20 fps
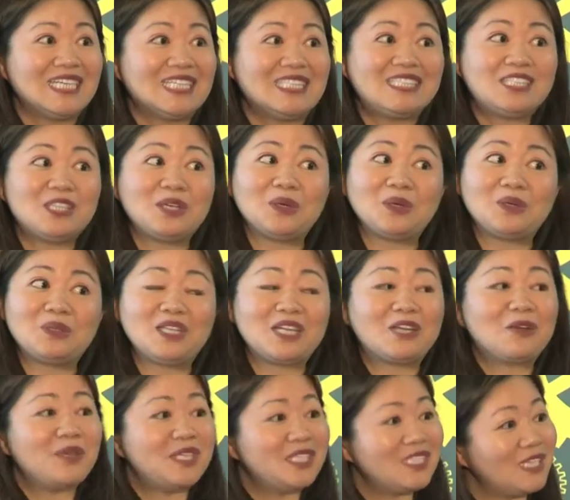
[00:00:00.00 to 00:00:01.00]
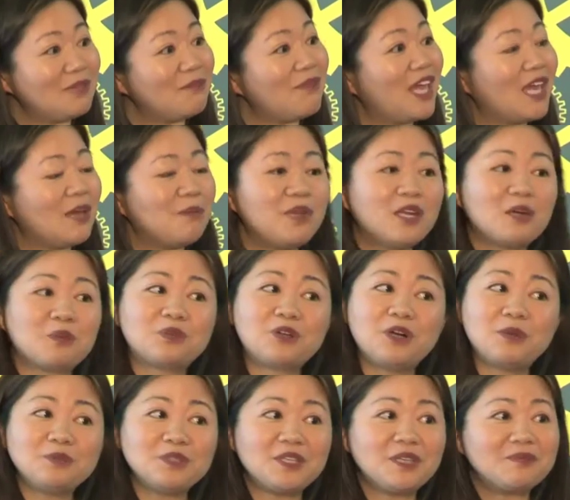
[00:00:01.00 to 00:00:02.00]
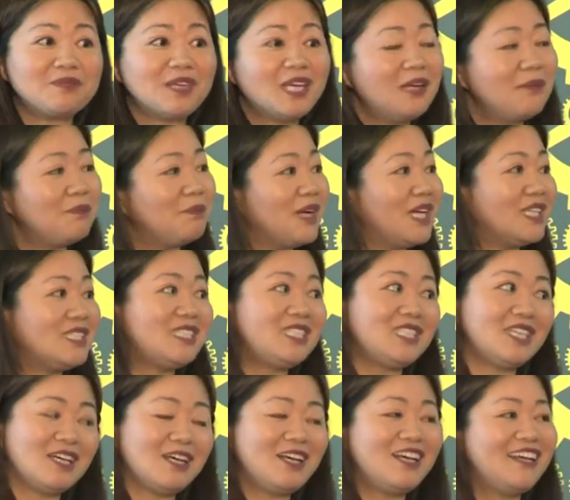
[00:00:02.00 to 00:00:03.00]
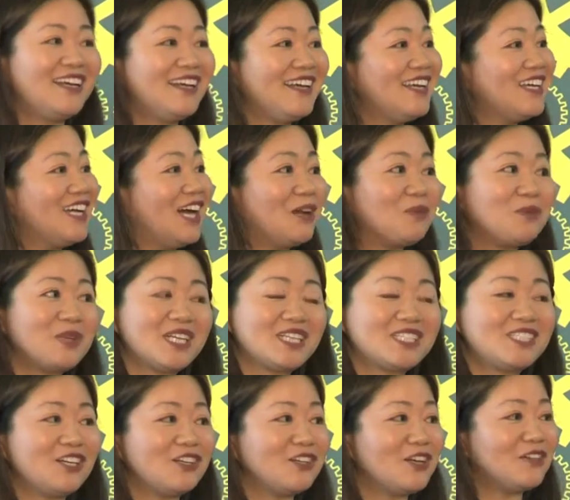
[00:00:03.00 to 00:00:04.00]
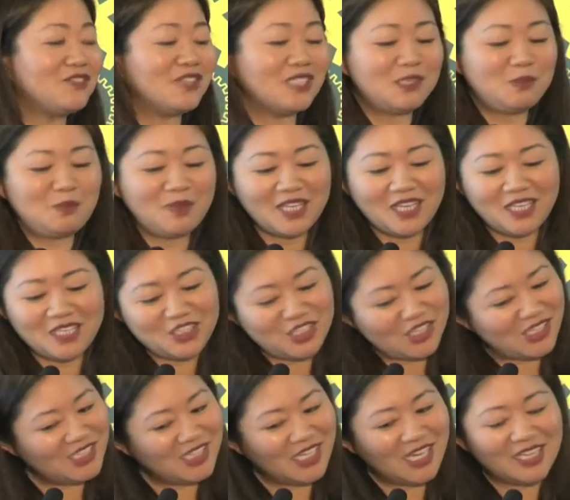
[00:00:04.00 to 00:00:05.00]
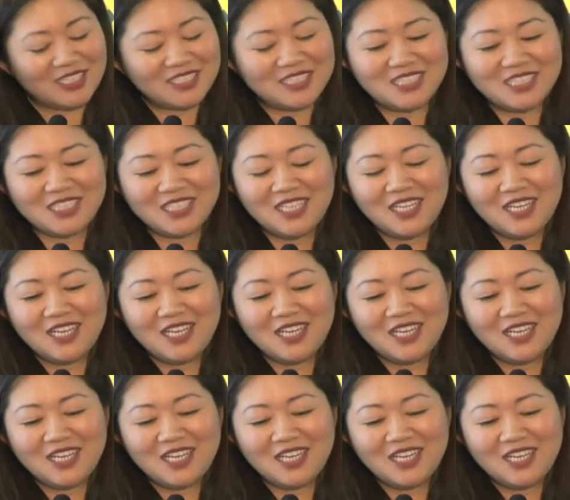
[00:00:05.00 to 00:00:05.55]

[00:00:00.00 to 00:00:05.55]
So liquidity may have been a problem, but I wouldn't turn off the spigot just yet.